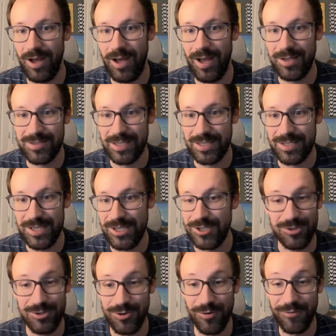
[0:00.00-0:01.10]
60 to
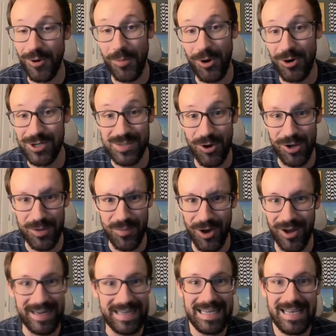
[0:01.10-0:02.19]
2 of your opponent's
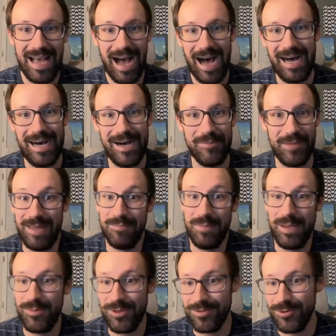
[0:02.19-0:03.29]
Pokemon, and
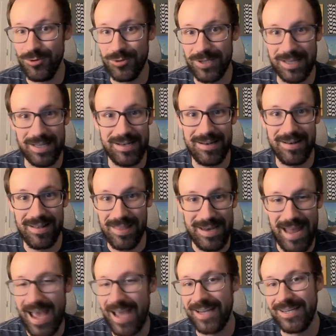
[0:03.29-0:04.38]
maybe using the
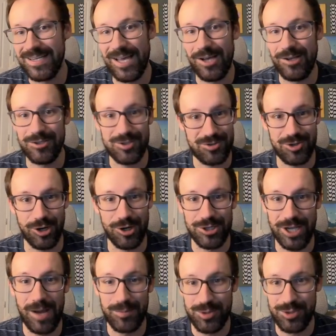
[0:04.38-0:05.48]
Naganadels charging
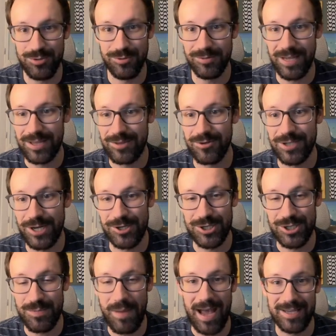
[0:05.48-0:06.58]
up to get those energy
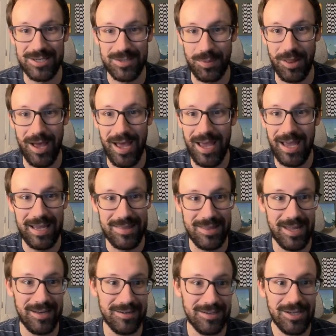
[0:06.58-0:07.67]
back into play, and
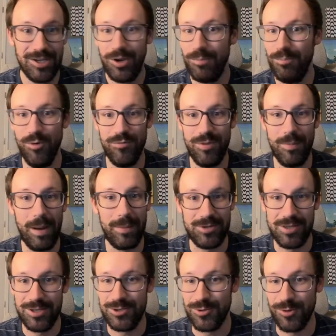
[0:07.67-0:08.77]
then move them up to
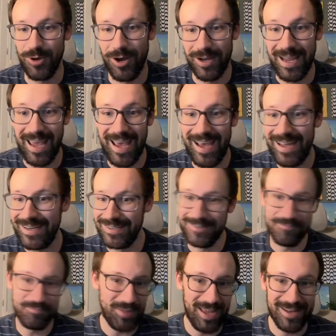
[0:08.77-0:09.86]
the Dugong
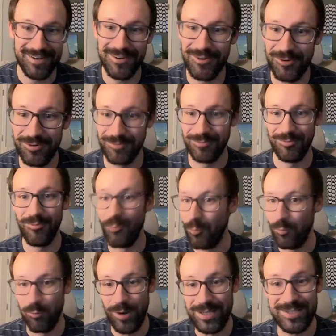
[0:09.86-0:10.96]
again,
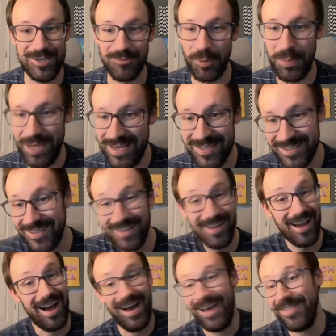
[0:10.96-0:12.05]
and rinse and repeat.
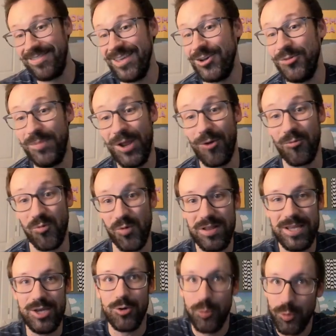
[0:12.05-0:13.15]
I think could be a
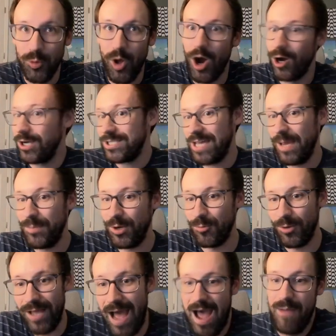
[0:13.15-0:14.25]
really cool archetype and a
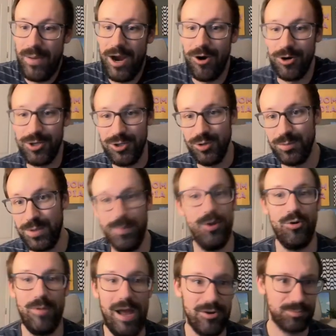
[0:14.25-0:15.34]
really high-powered cube to build
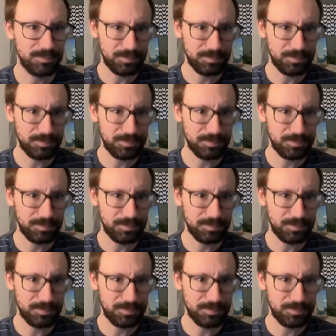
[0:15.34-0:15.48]
around.